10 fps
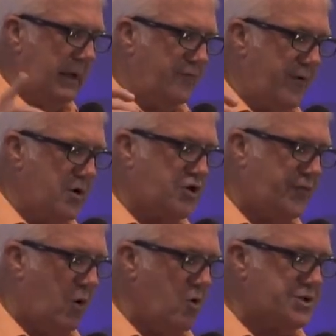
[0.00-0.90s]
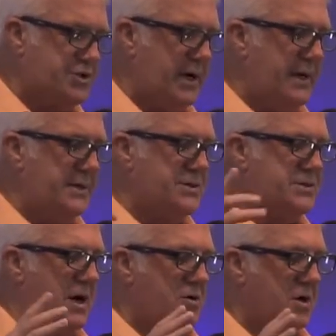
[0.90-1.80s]
And verse 4
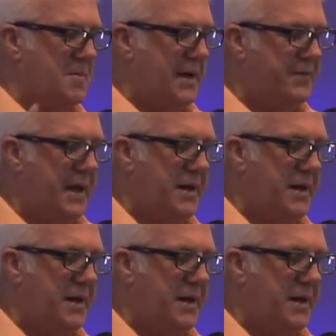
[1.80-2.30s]
says, talking about the